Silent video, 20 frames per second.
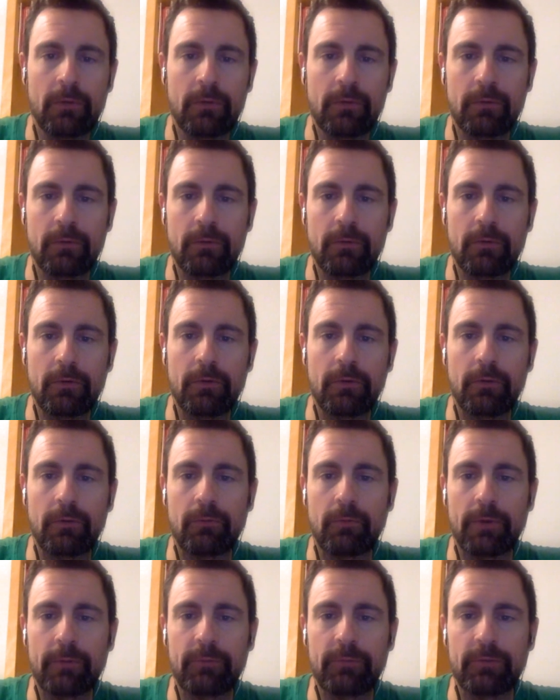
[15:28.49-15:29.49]
Go to the
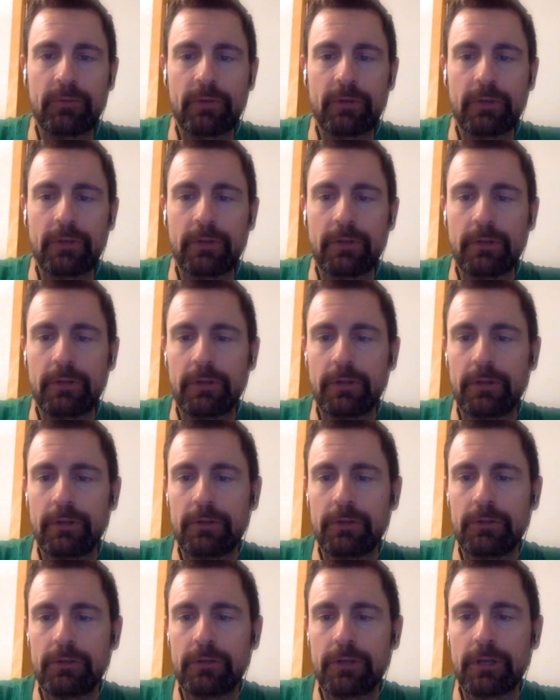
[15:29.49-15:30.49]
website
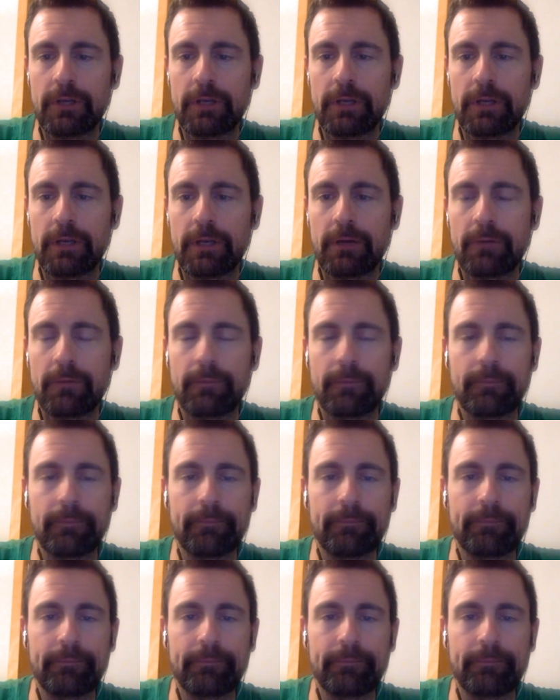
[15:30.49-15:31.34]
and check it out.